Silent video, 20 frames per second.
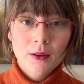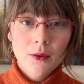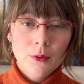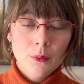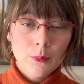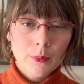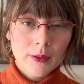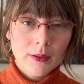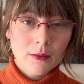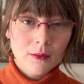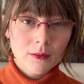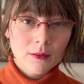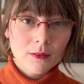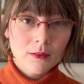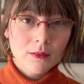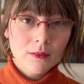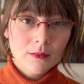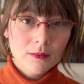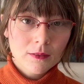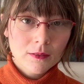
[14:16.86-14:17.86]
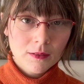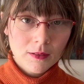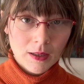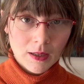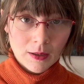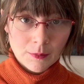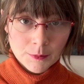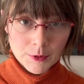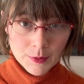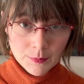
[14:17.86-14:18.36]
will
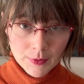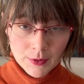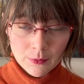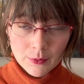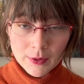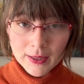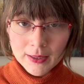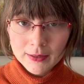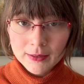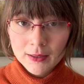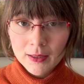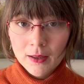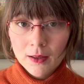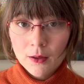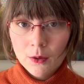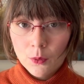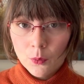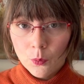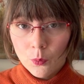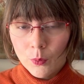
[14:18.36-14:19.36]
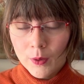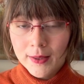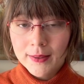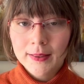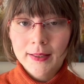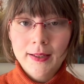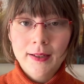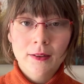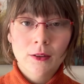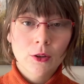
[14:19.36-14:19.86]
come to me with when
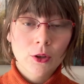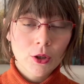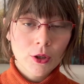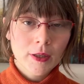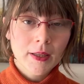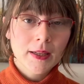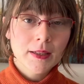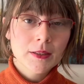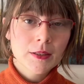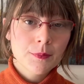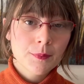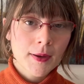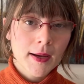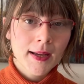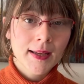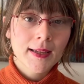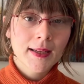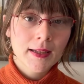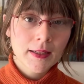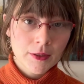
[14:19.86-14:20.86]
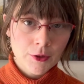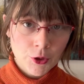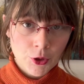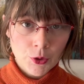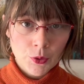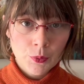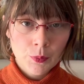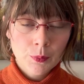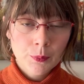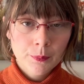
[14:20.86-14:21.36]
they're looking to buy a
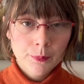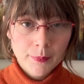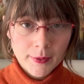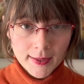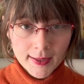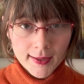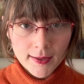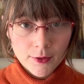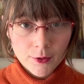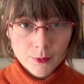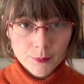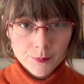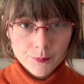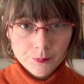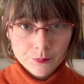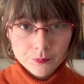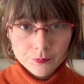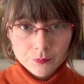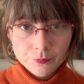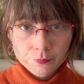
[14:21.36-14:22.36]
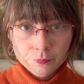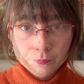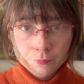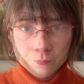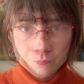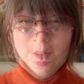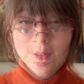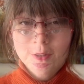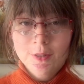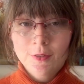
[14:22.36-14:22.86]
new piano.
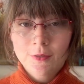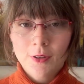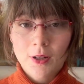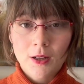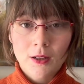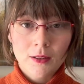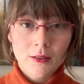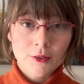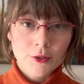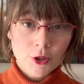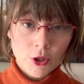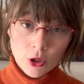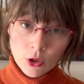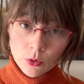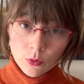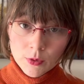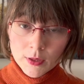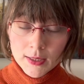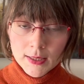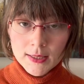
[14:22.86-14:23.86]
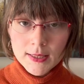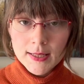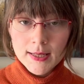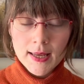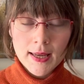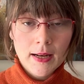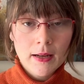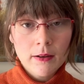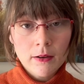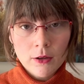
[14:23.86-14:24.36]
First of all, do you need to
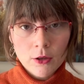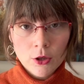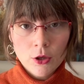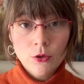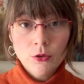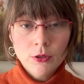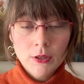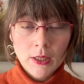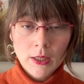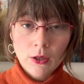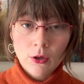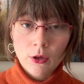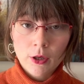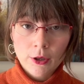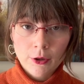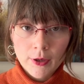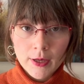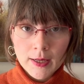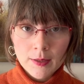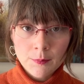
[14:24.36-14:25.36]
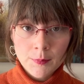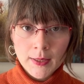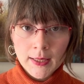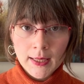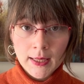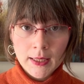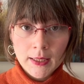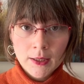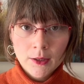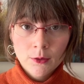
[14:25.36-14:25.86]
get an acoustic or a grand
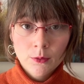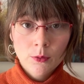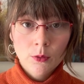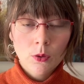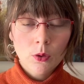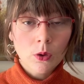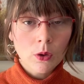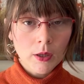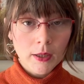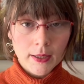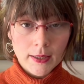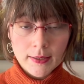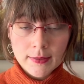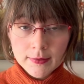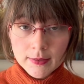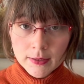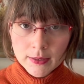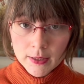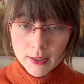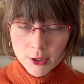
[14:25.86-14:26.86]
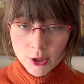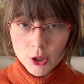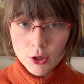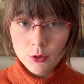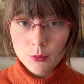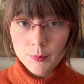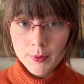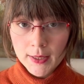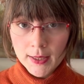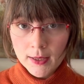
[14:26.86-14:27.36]
piano, or is a digital
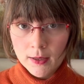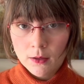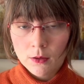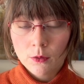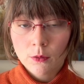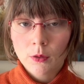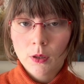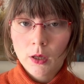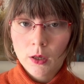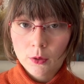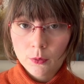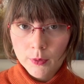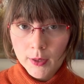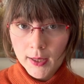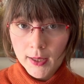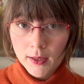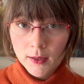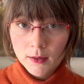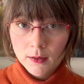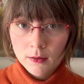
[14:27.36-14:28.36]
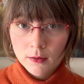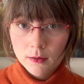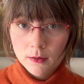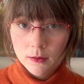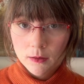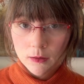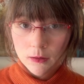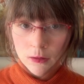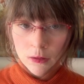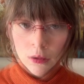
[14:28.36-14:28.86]
piano okay?
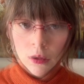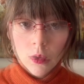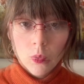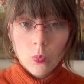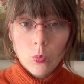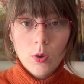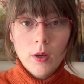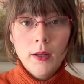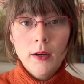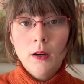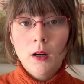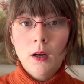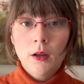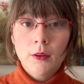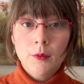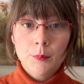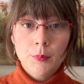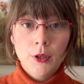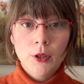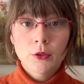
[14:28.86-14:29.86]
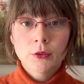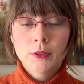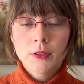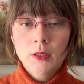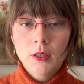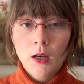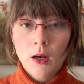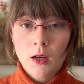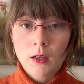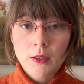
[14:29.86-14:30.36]
What are the pros and
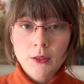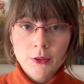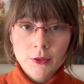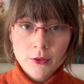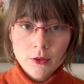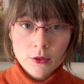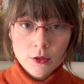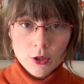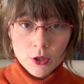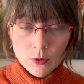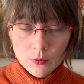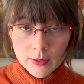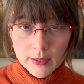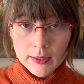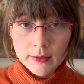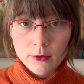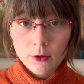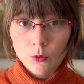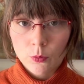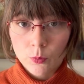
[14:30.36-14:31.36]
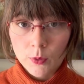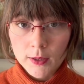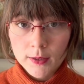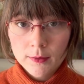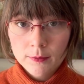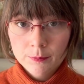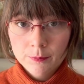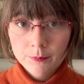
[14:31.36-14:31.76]
cons to either one?